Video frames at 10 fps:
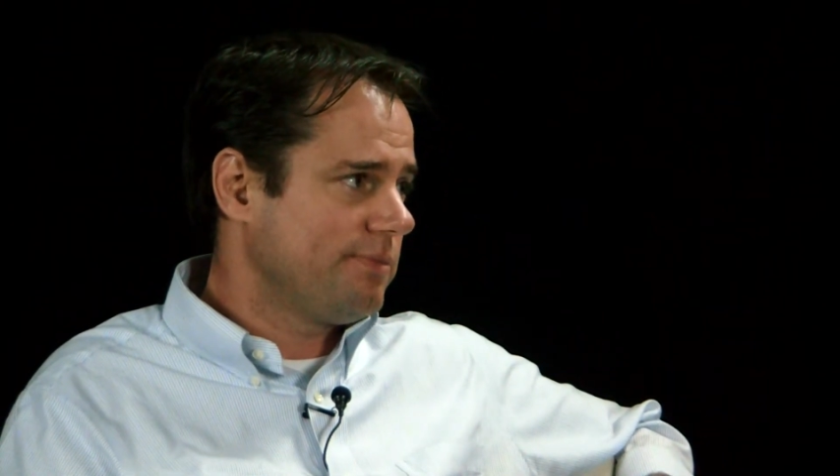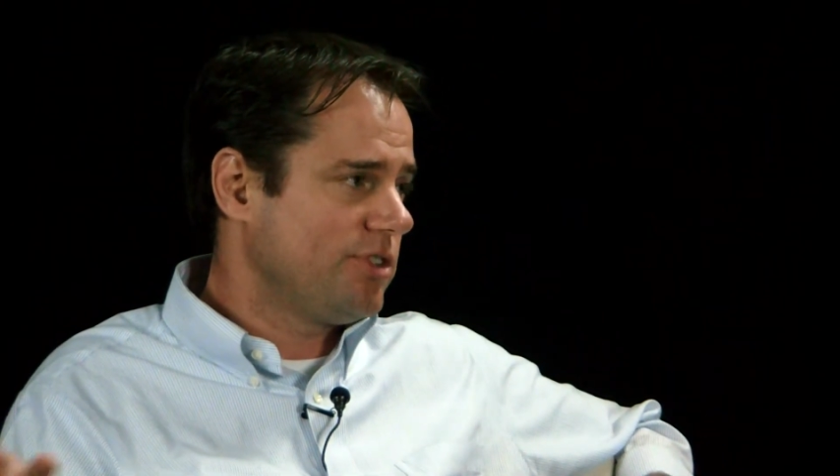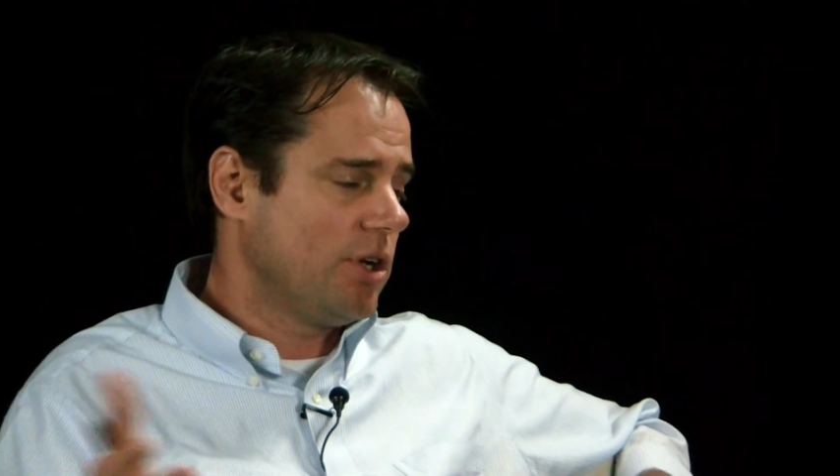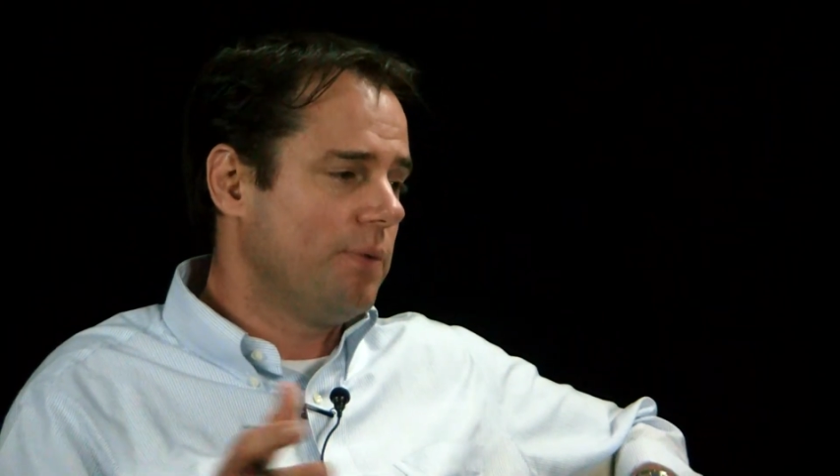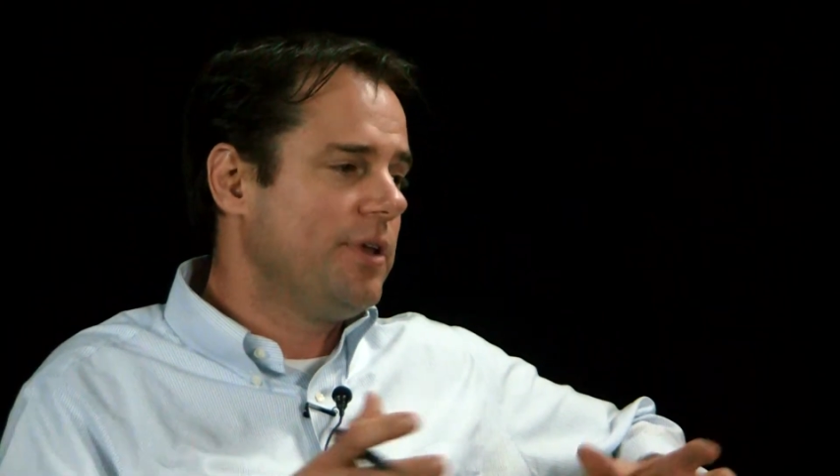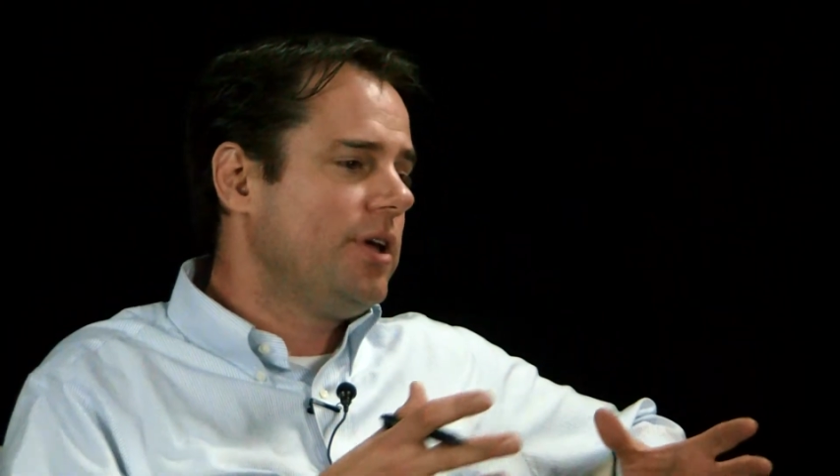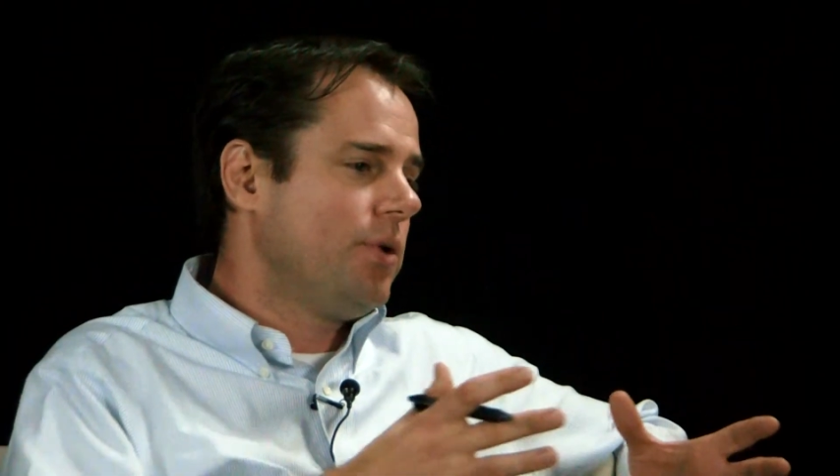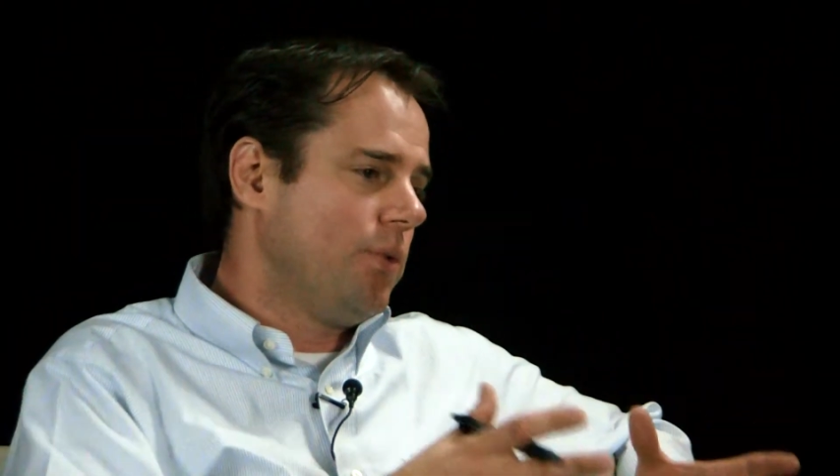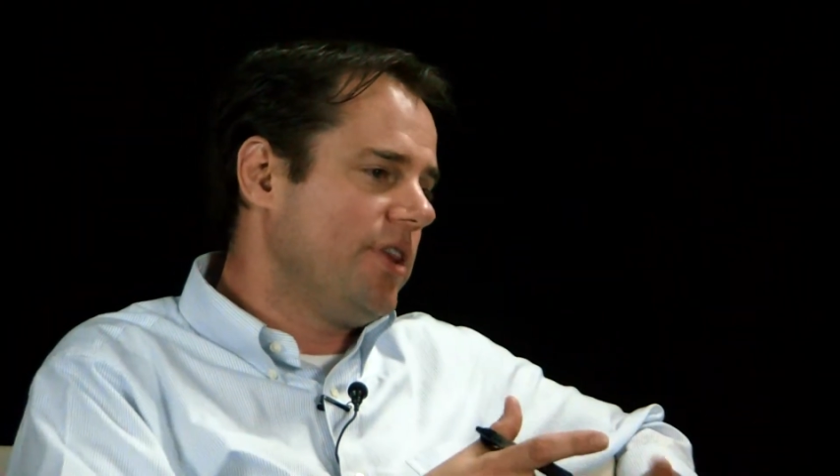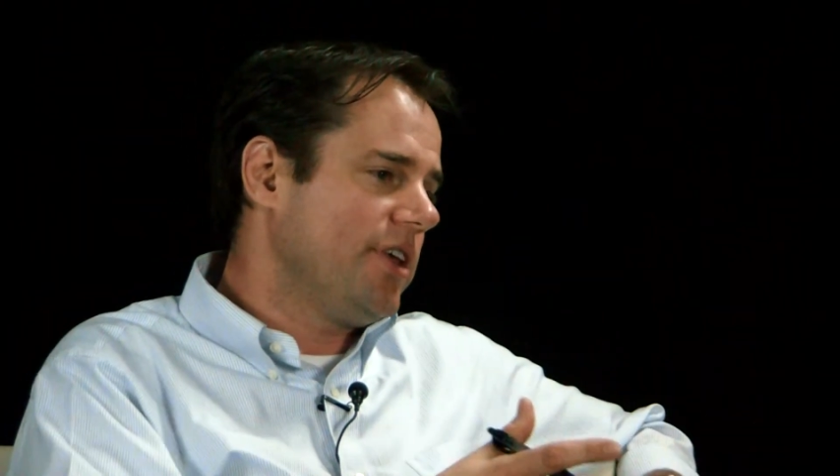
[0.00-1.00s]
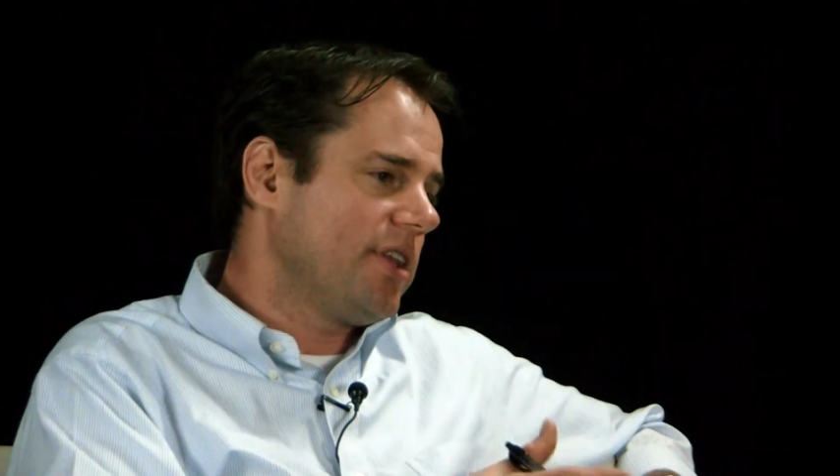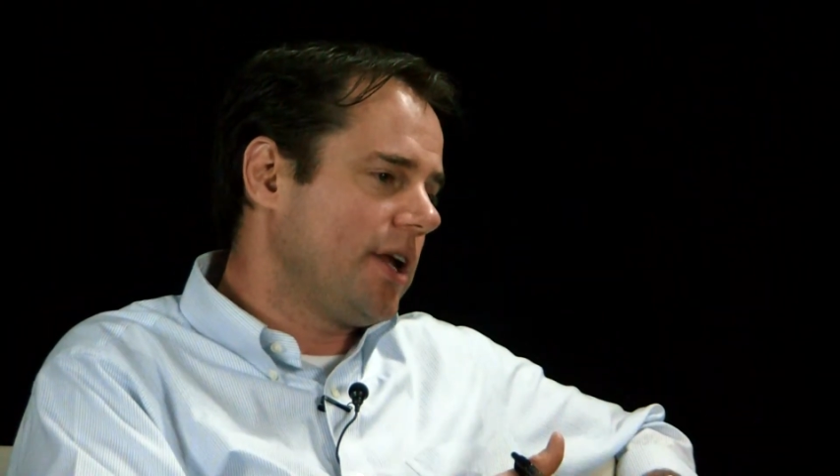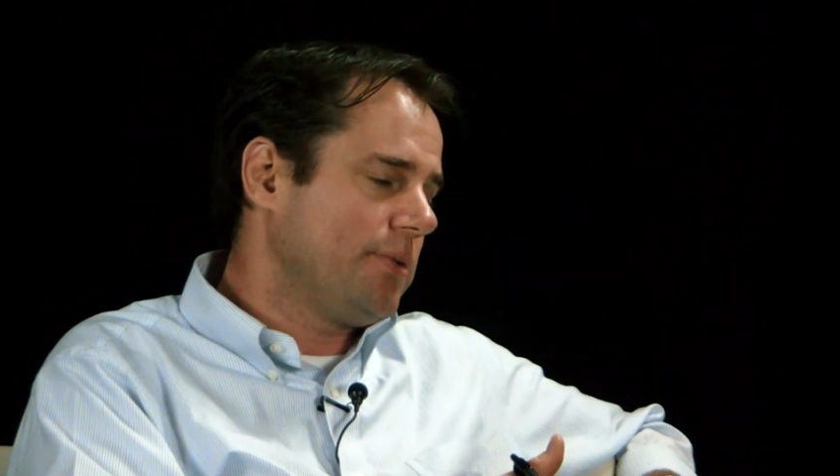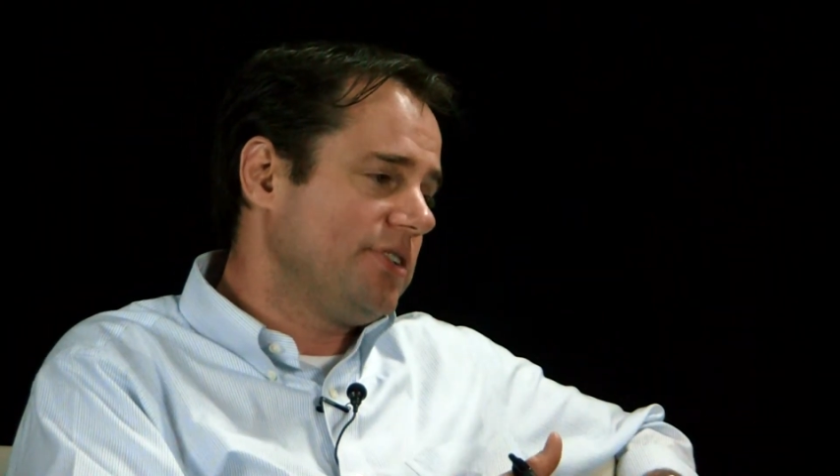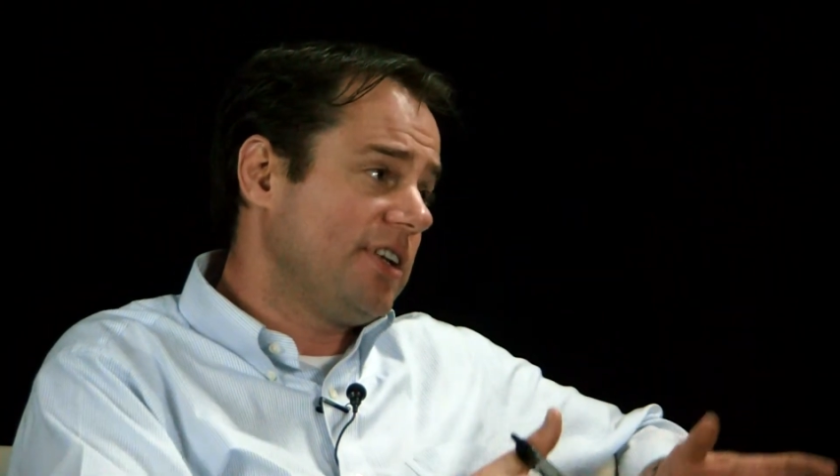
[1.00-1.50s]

So one thing that I would